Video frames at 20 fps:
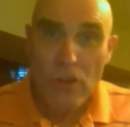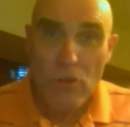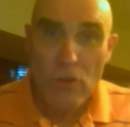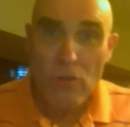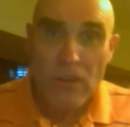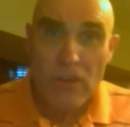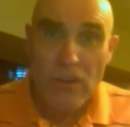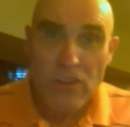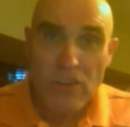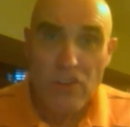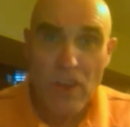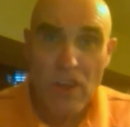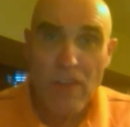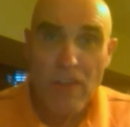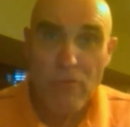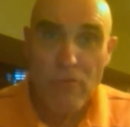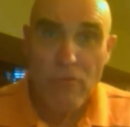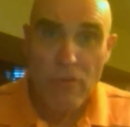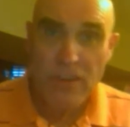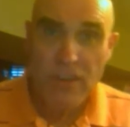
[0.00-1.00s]
you were in
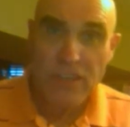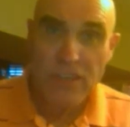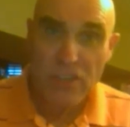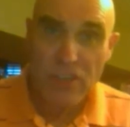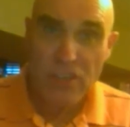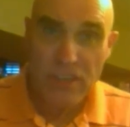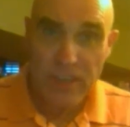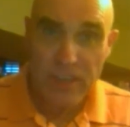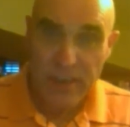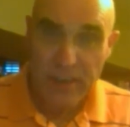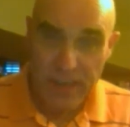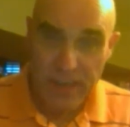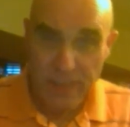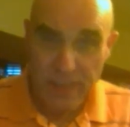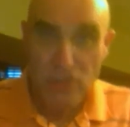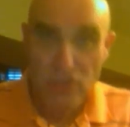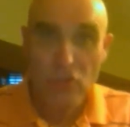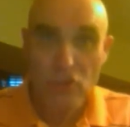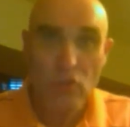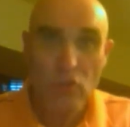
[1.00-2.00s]
software engineering
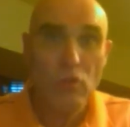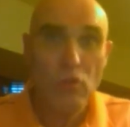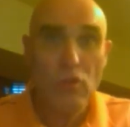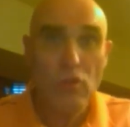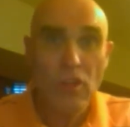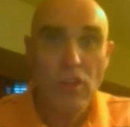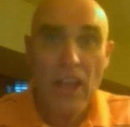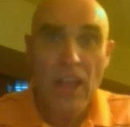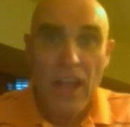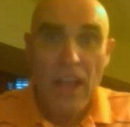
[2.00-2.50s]
in school,